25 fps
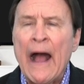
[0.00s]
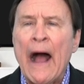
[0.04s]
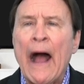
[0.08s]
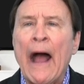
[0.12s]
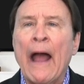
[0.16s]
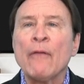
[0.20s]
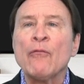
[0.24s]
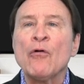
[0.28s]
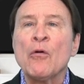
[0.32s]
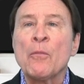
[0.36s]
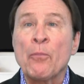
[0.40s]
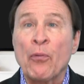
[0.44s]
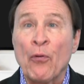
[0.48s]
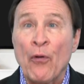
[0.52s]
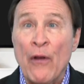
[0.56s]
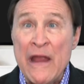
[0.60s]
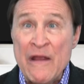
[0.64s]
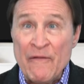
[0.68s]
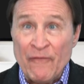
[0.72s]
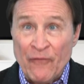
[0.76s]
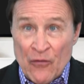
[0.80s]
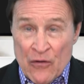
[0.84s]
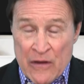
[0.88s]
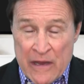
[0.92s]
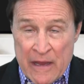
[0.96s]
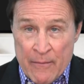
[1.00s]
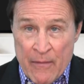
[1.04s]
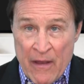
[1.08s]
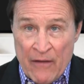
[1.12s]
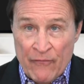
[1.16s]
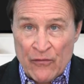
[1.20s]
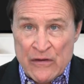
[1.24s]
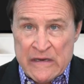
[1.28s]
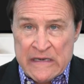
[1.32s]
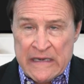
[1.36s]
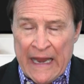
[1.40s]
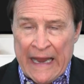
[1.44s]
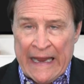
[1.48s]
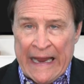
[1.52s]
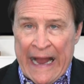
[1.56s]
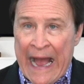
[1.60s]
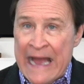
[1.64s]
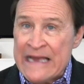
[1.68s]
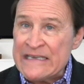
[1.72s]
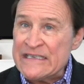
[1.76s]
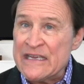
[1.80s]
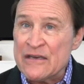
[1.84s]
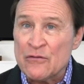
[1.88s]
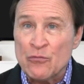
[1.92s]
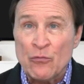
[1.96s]
I will pray for him every day.
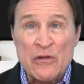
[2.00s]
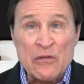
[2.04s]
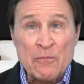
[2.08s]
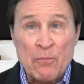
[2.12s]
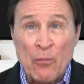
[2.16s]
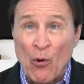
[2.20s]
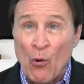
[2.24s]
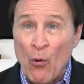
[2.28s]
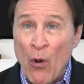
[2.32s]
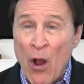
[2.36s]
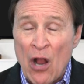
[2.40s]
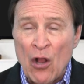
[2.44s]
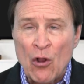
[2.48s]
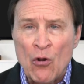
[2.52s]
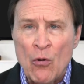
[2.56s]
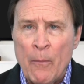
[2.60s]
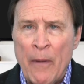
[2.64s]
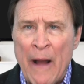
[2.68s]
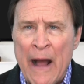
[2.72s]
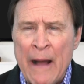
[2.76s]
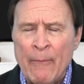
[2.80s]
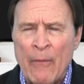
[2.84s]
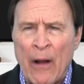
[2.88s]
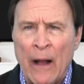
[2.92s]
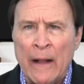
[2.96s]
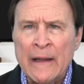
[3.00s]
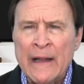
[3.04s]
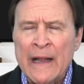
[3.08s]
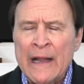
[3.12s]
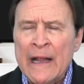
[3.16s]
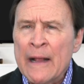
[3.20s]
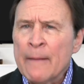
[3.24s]
I did with Barack Obama.